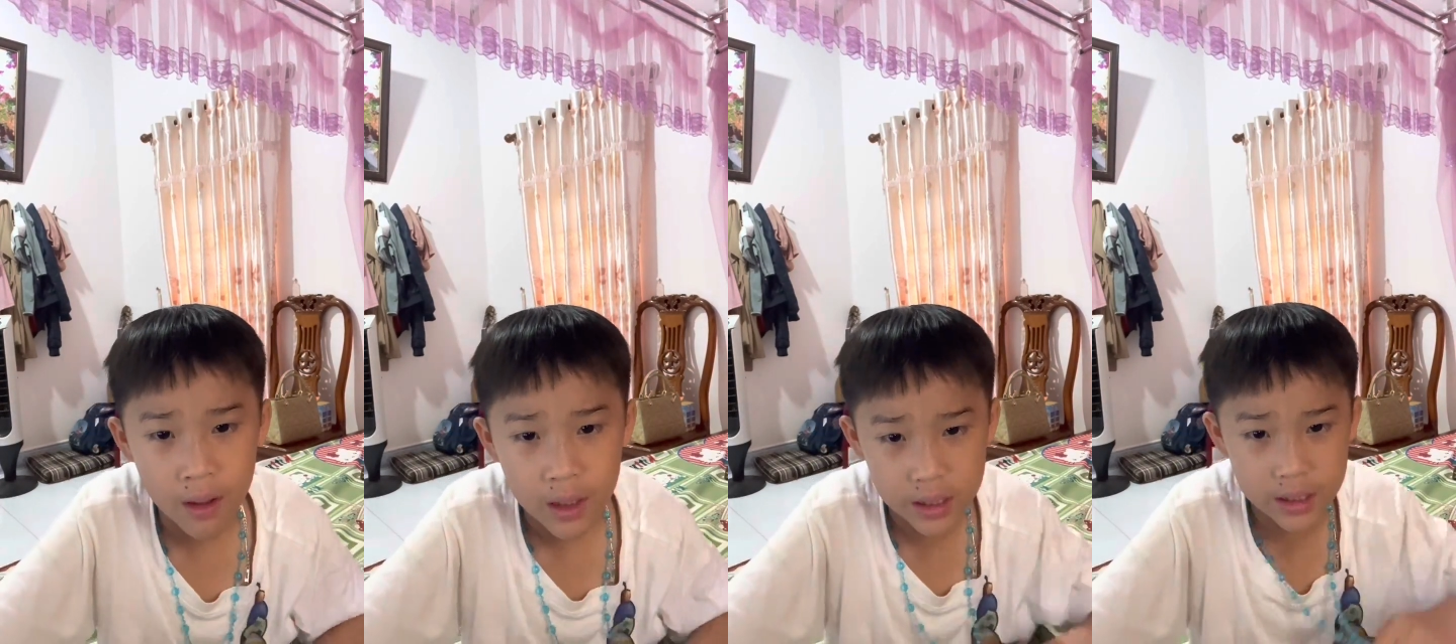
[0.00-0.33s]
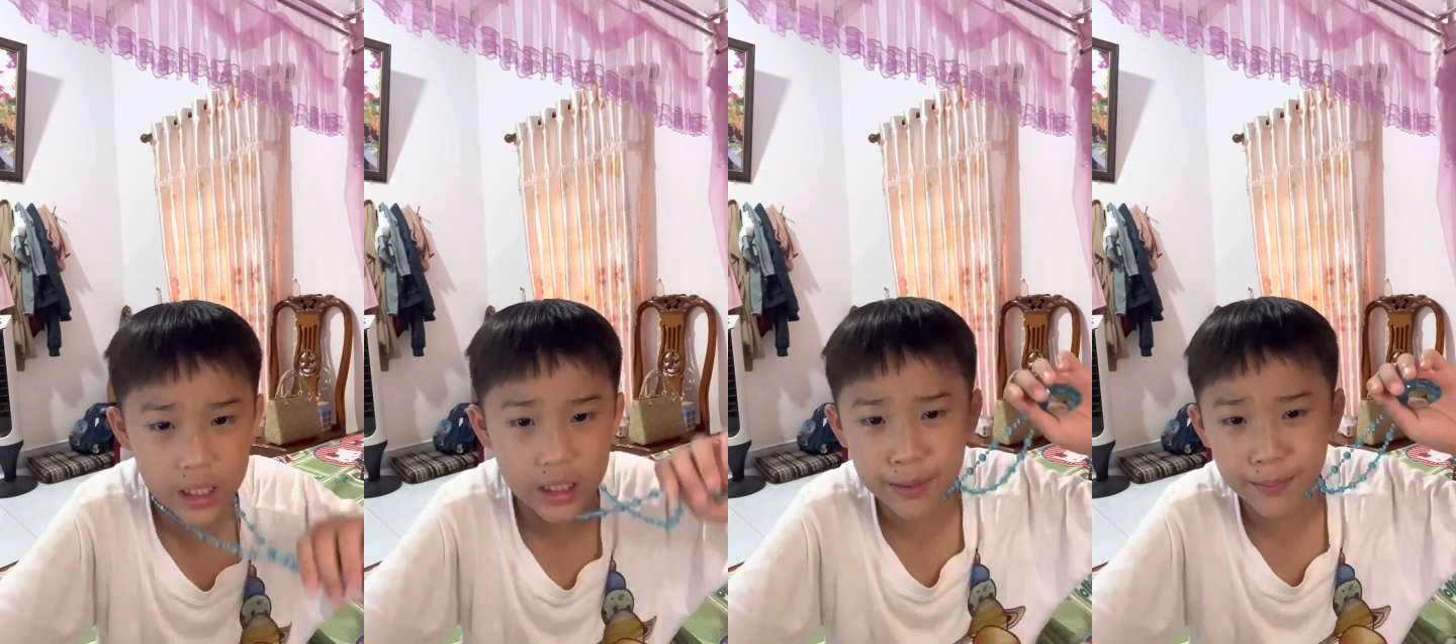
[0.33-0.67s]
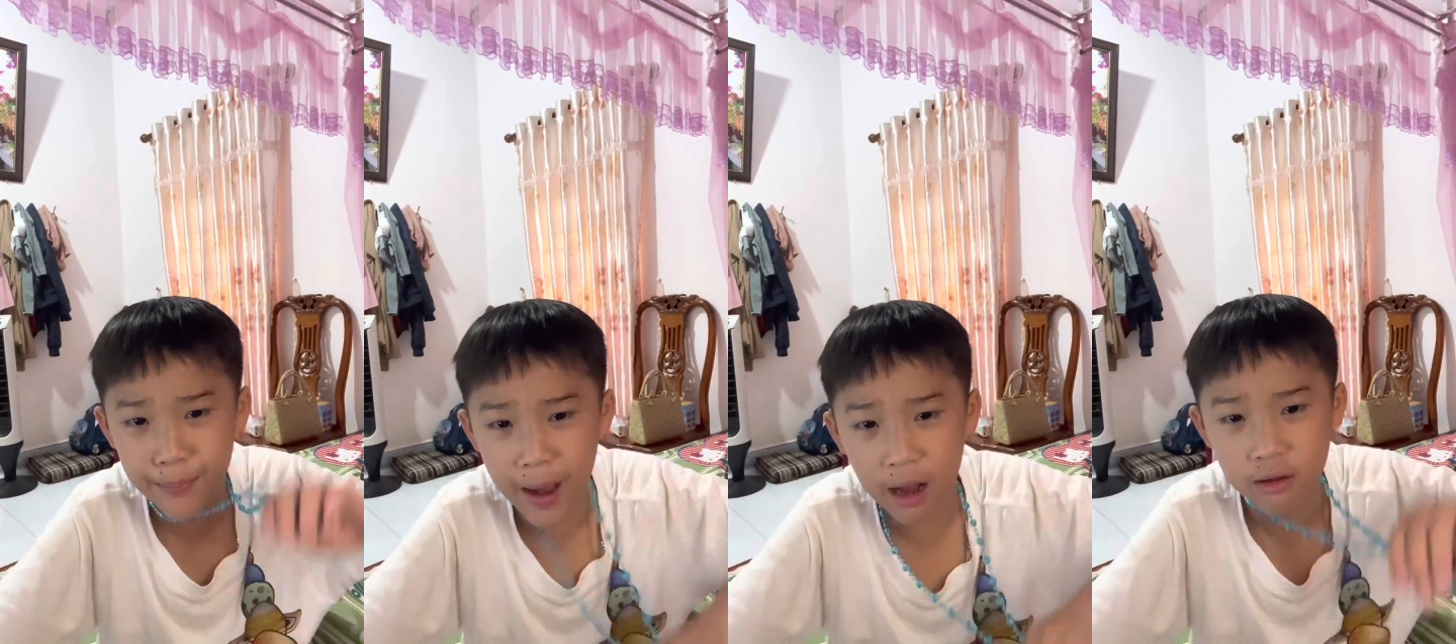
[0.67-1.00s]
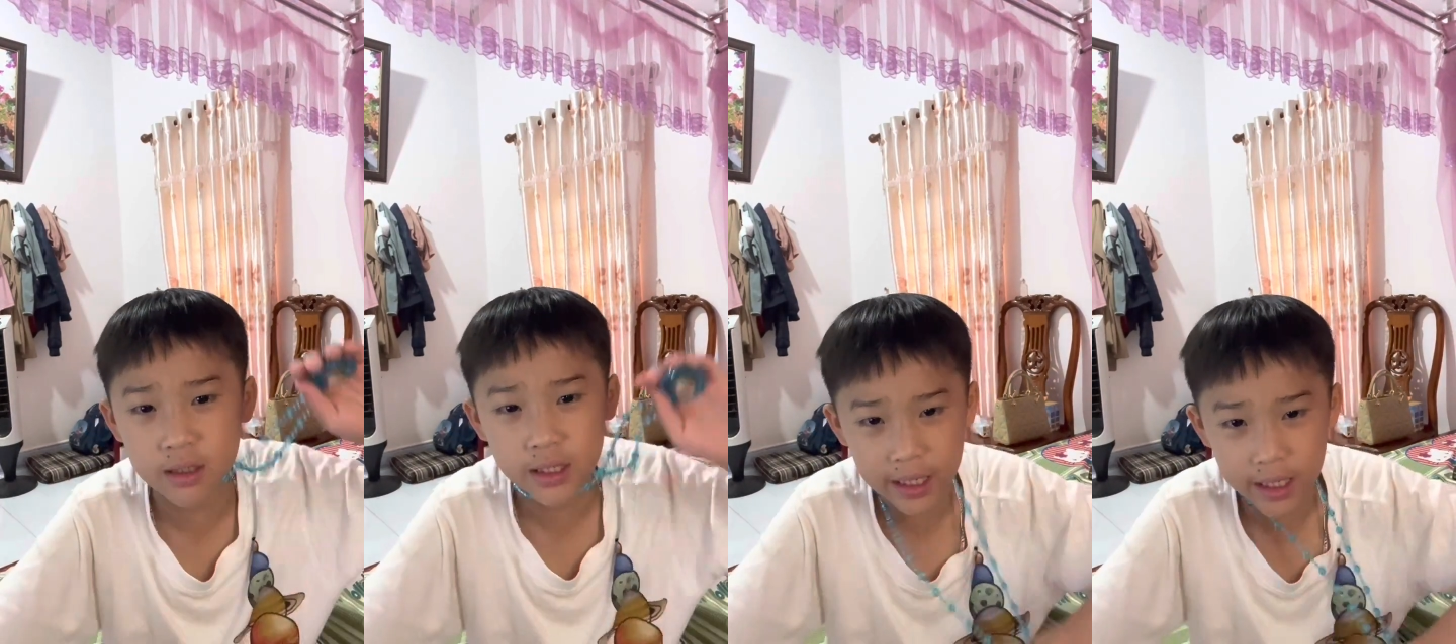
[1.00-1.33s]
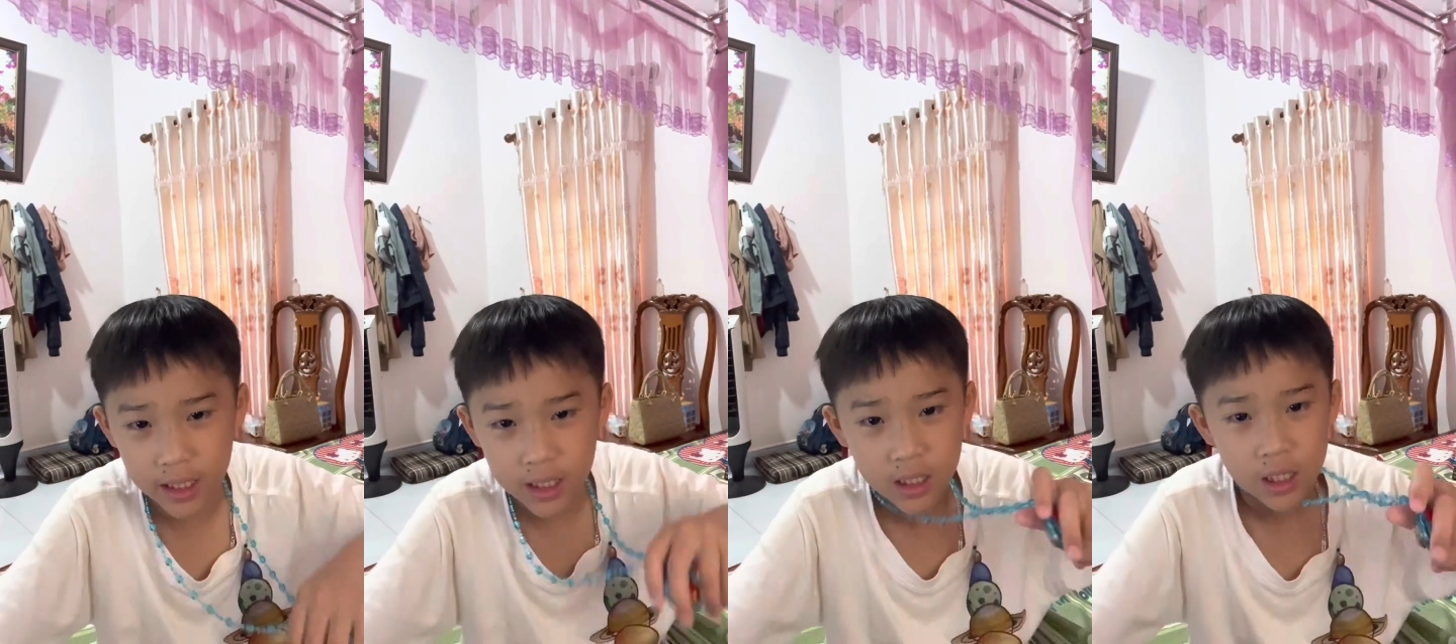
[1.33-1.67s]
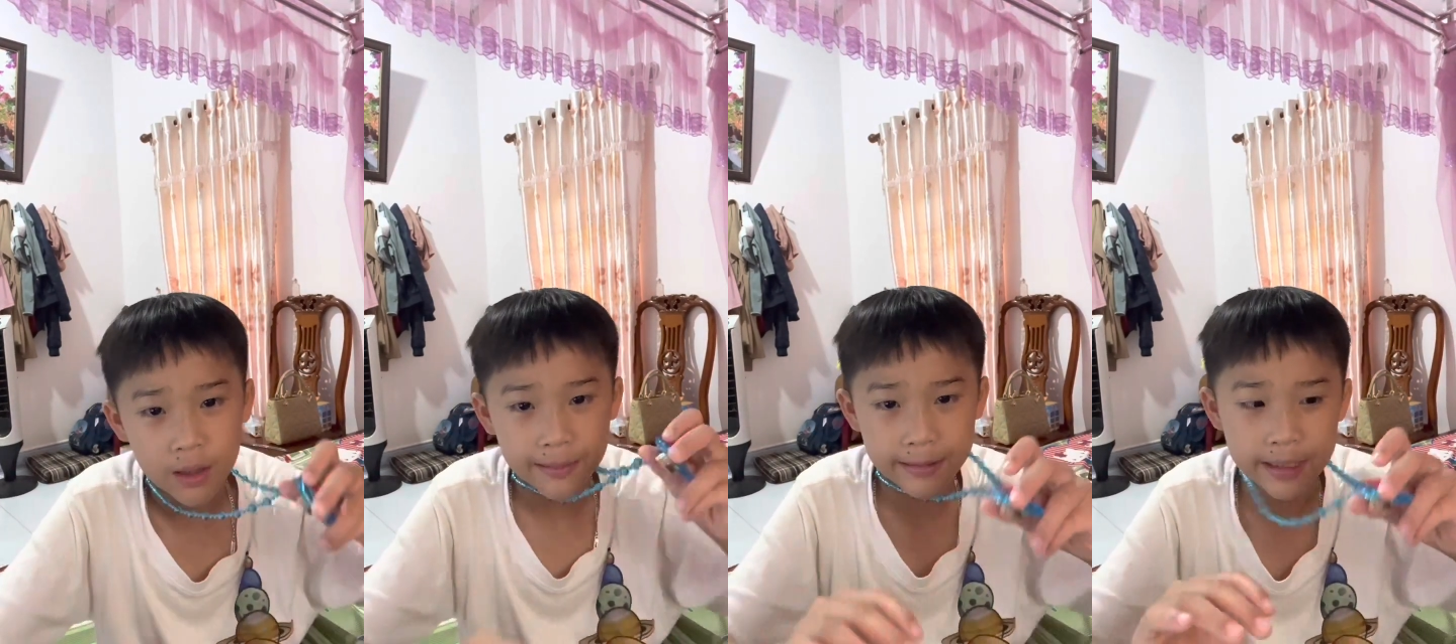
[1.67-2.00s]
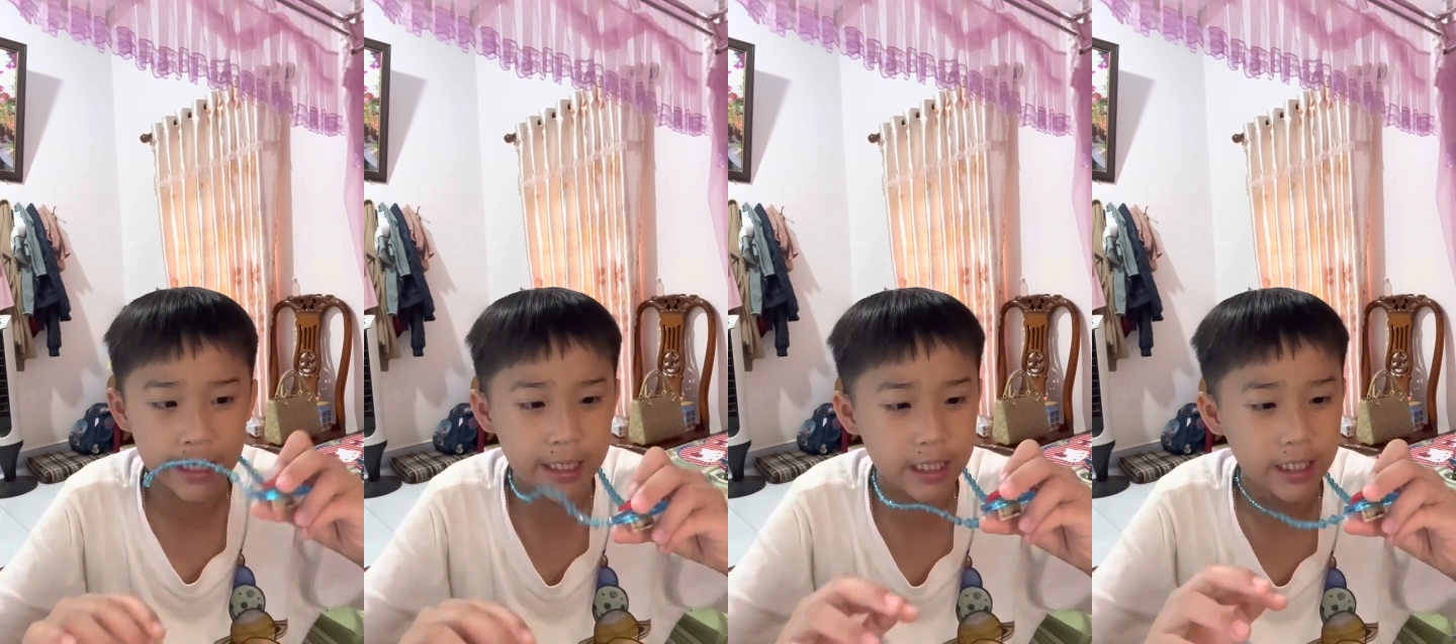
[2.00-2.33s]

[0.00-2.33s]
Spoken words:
Like this, I'm bouncing, pretend